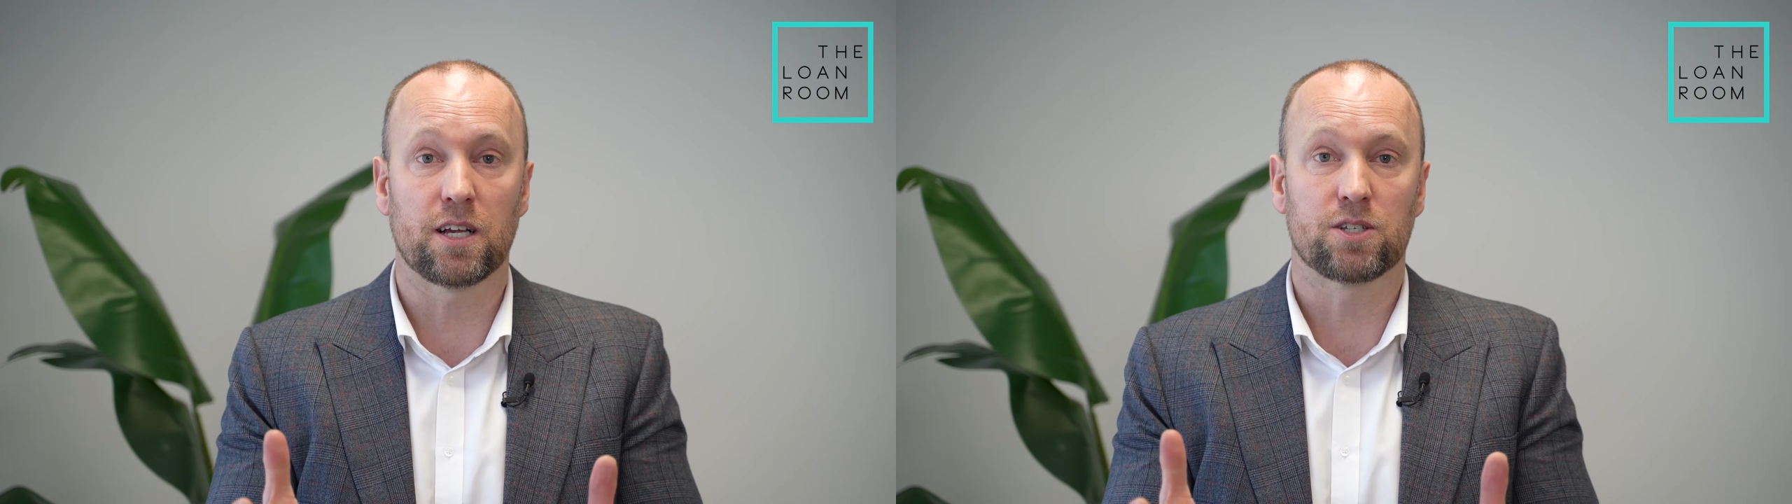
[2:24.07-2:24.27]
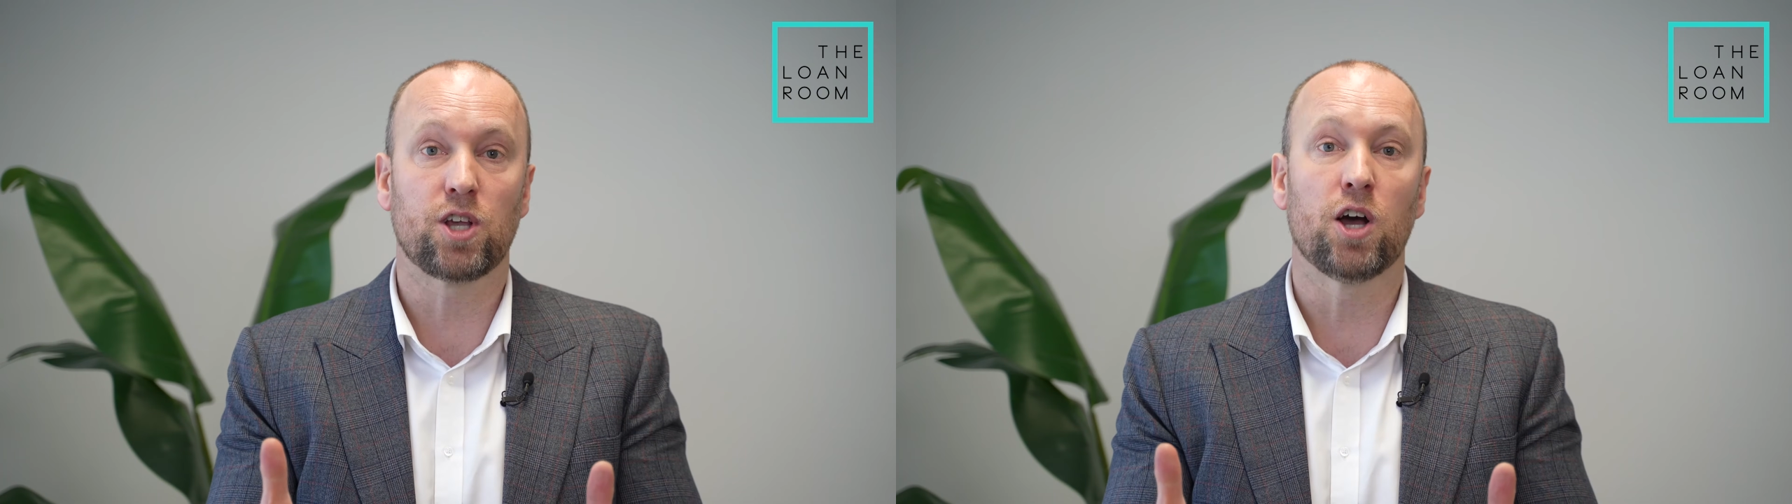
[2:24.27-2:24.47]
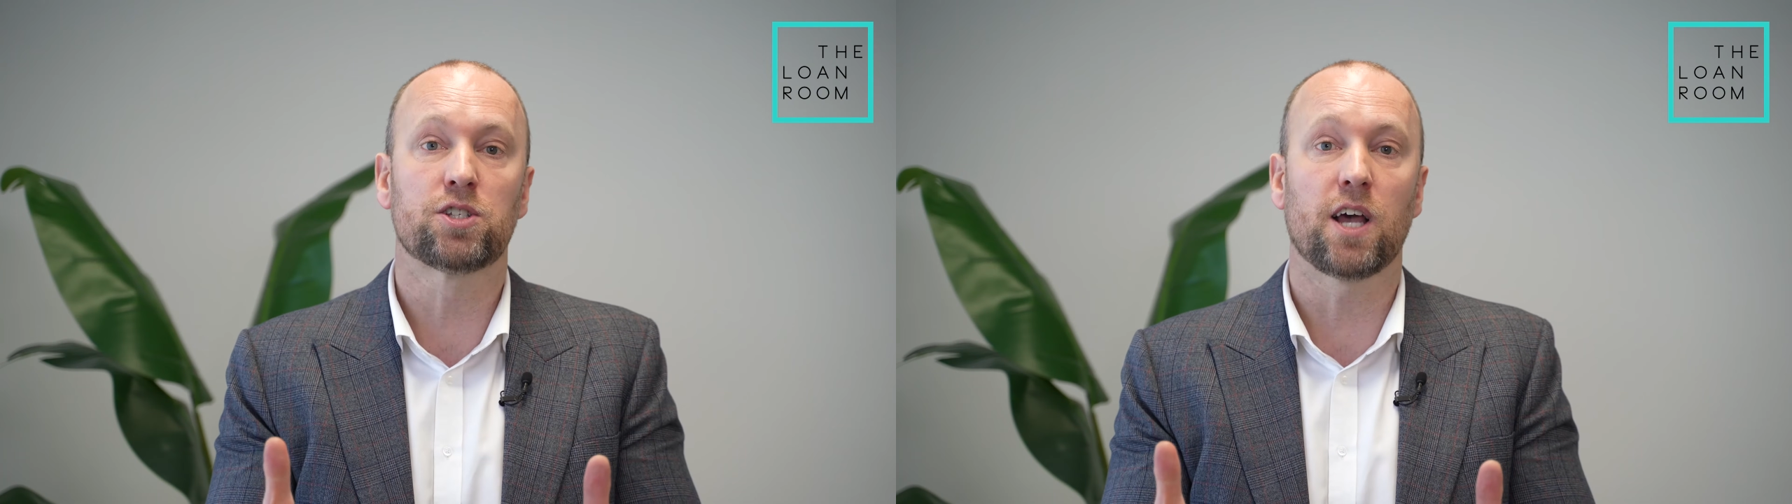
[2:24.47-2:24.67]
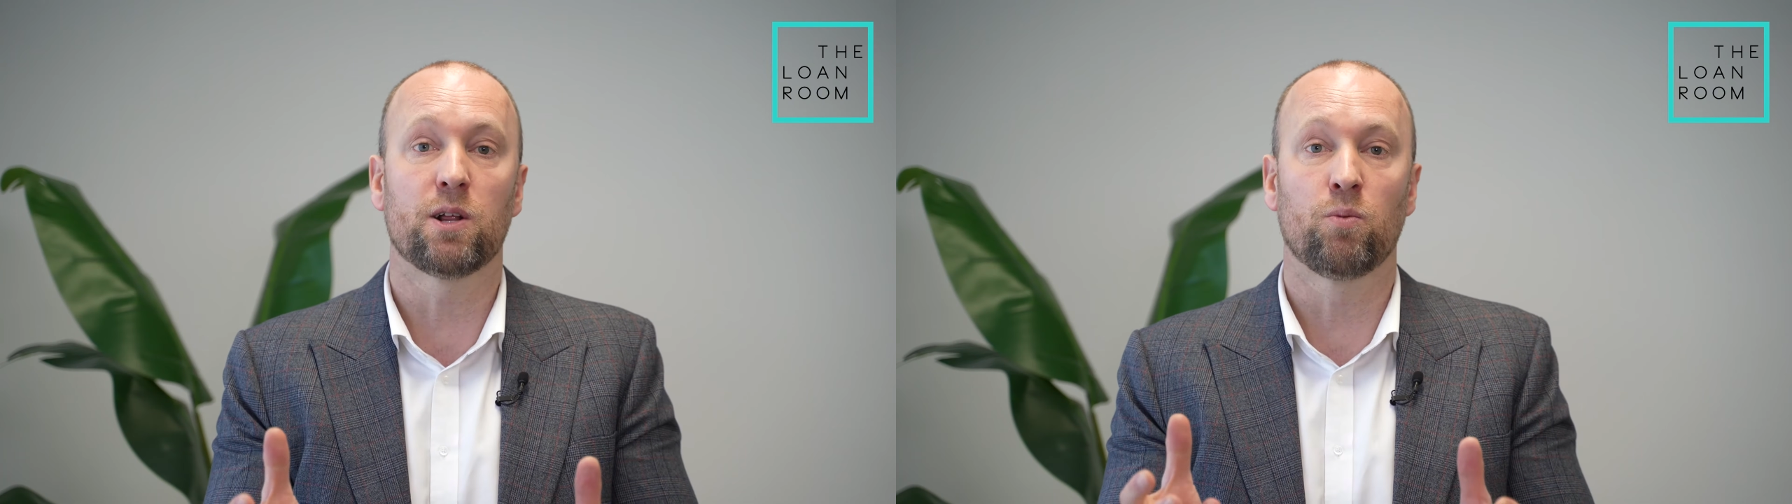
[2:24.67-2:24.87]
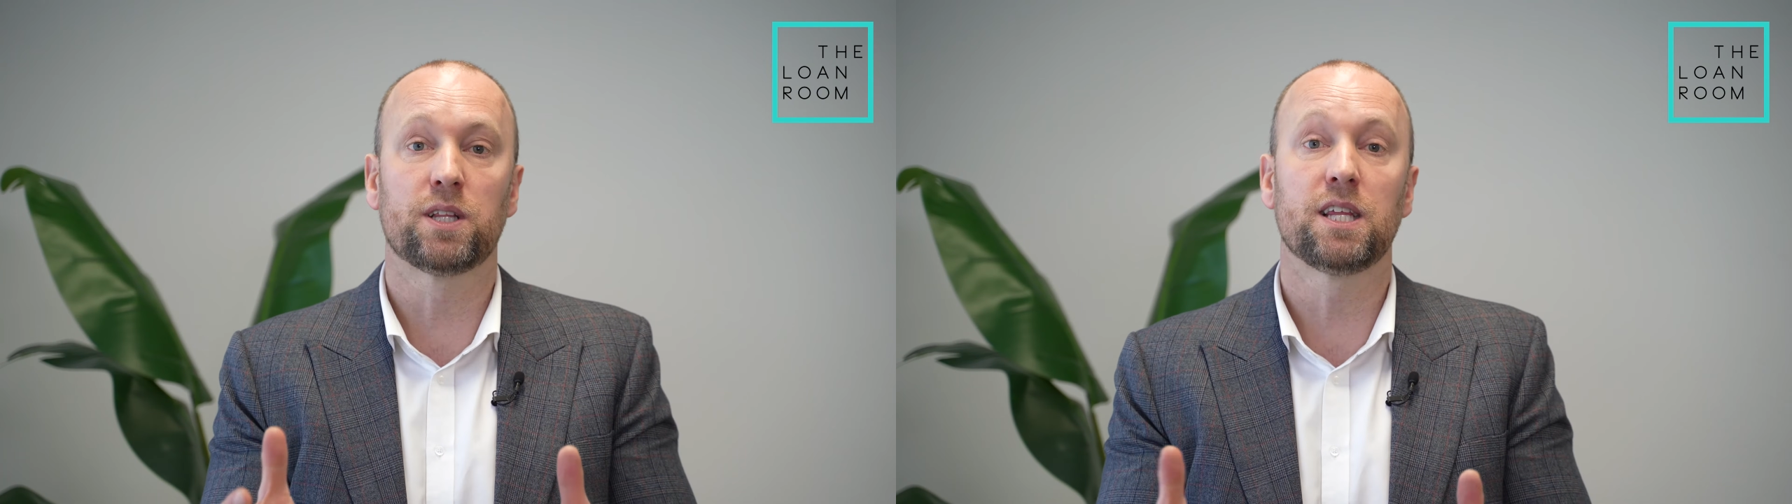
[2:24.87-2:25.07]
associated
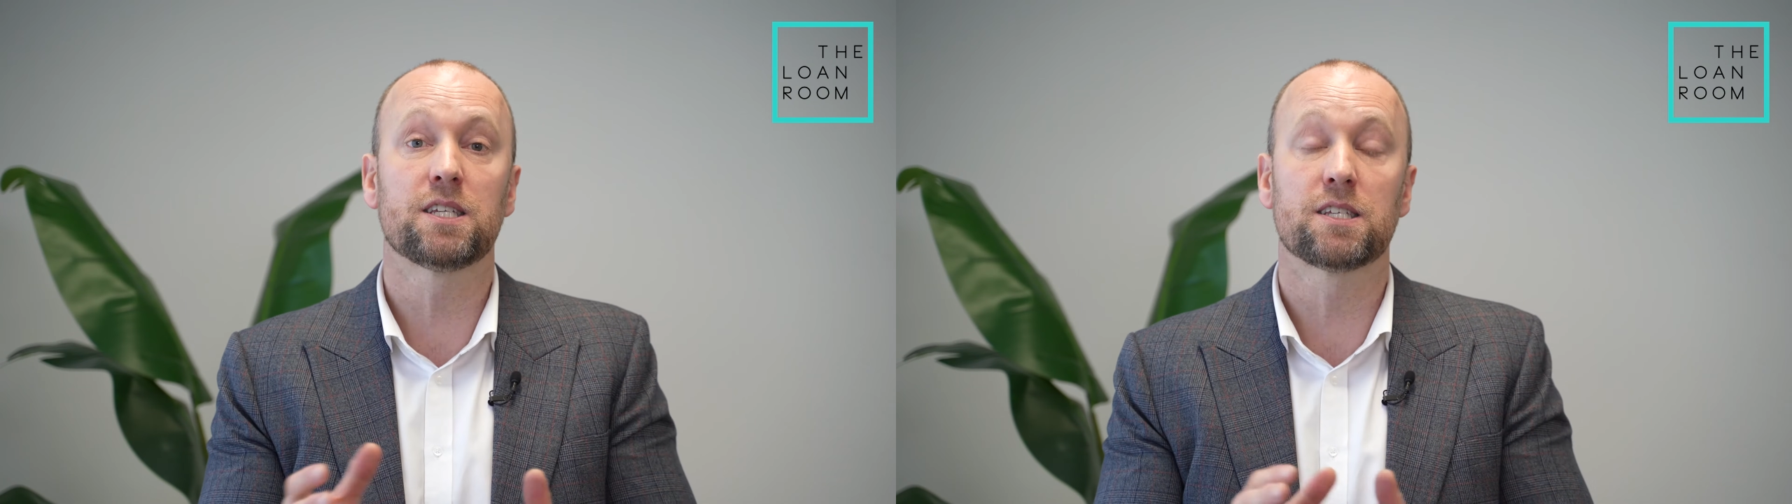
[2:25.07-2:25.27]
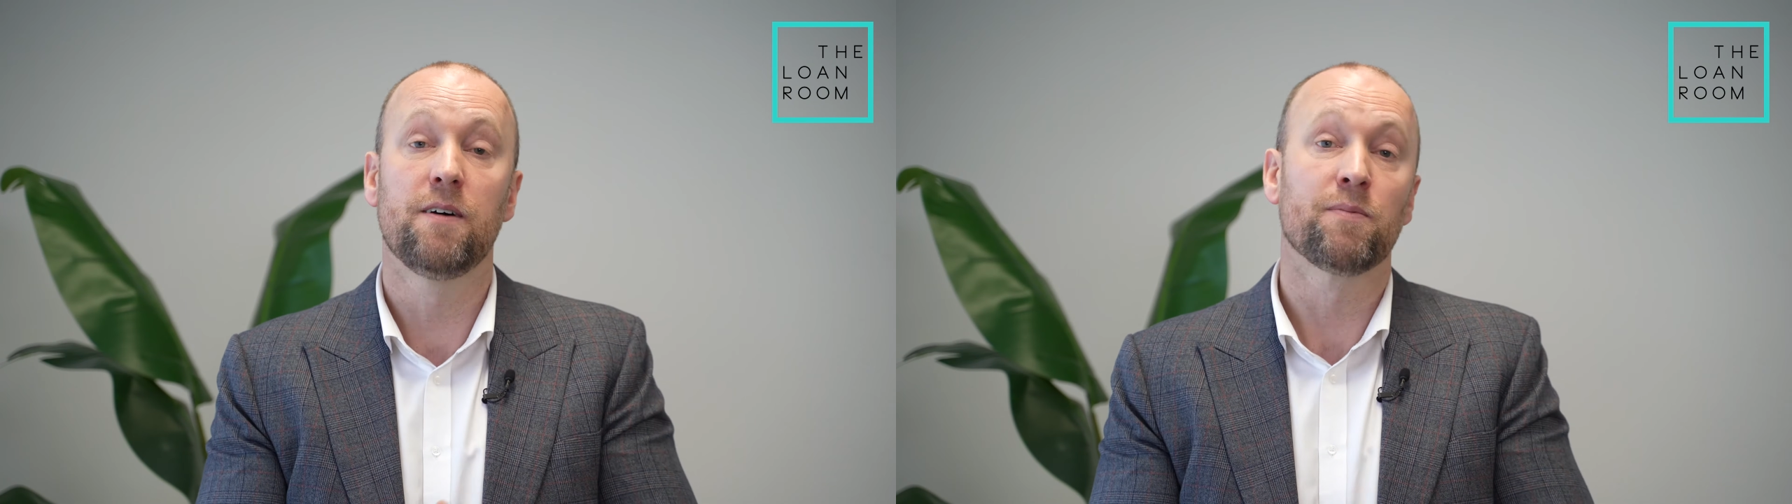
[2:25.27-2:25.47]
with this